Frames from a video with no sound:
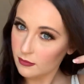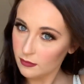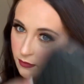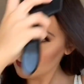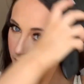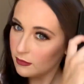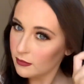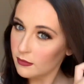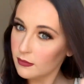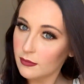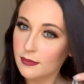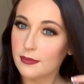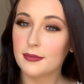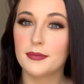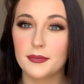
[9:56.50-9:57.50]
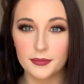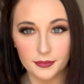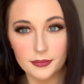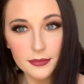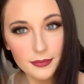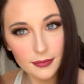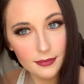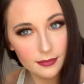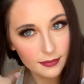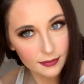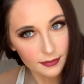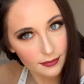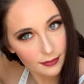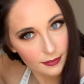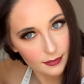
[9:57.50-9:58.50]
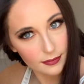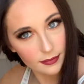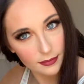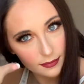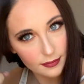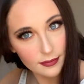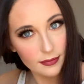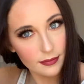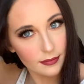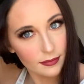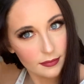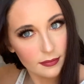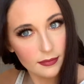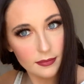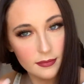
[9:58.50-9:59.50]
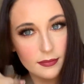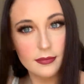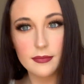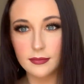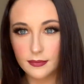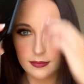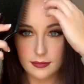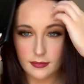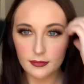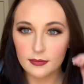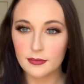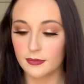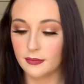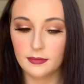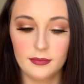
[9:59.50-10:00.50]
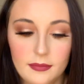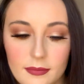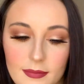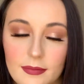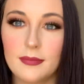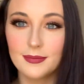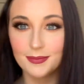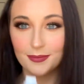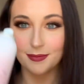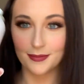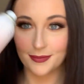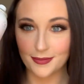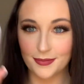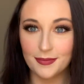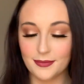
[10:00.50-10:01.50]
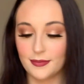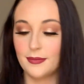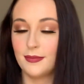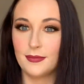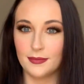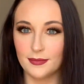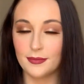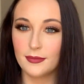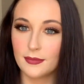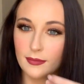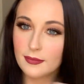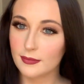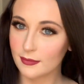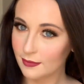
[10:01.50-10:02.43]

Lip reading: it out just to smooth all the hair out, make sure there aren't any tangles when I'm curling. And then I'm going to